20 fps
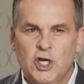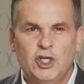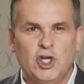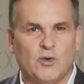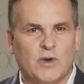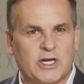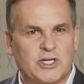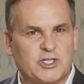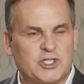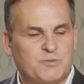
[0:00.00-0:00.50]

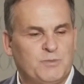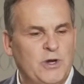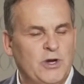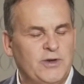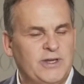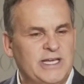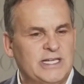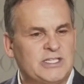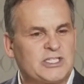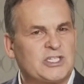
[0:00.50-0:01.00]
you're
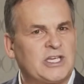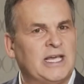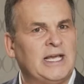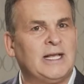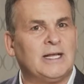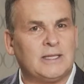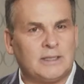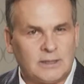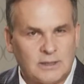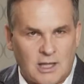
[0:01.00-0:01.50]

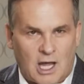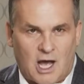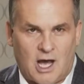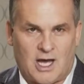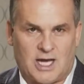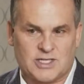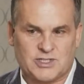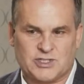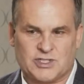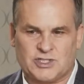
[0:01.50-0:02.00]
experiencing
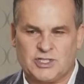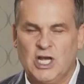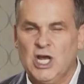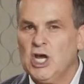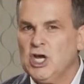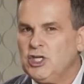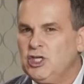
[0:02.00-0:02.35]
loss,